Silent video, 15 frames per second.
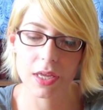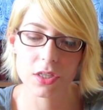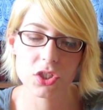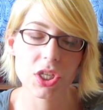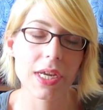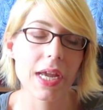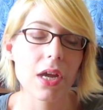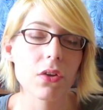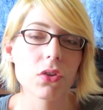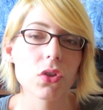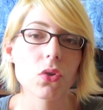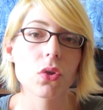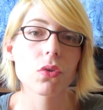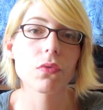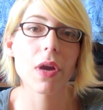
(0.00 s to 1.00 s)
check out
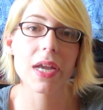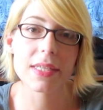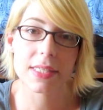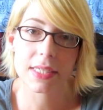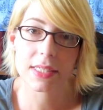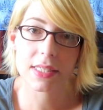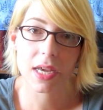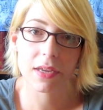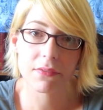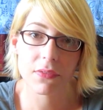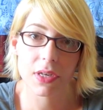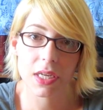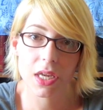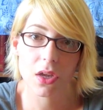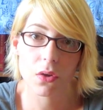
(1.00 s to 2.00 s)
your rising sign
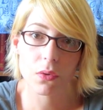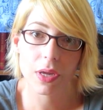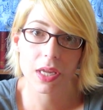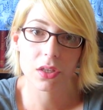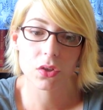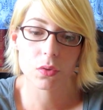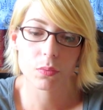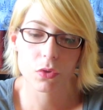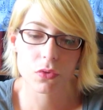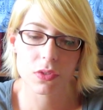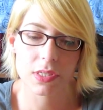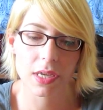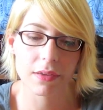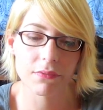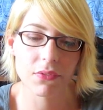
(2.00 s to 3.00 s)
video and your moon
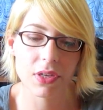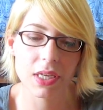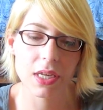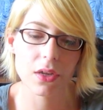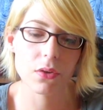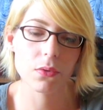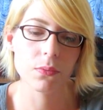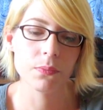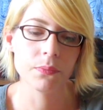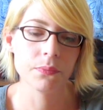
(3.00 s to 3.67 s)
sign video.